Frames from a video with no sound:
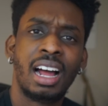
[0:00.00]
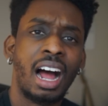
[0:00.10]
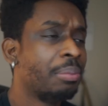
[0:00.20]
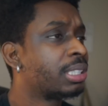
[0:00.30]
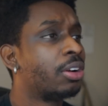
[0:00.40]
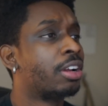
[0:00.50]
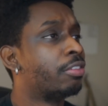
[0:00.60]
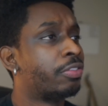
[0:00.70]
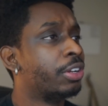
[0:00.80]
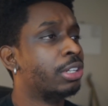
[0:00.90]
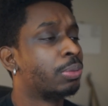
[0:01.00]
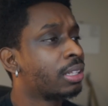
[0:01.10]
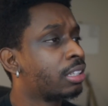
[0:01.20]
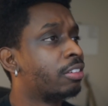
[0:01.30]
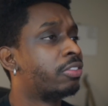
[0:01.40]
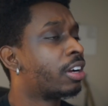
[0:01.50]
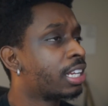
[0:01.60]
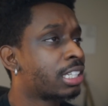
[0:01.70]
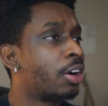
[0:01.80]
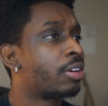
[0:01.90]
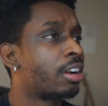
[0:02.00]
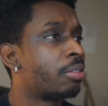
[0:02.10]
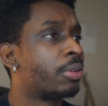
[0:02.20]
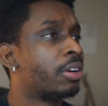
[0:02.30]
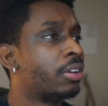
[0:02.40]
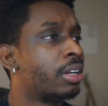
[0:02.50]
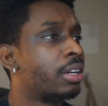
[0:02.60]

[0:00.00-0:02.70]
I'm so confused. What the fuck is going on, bro?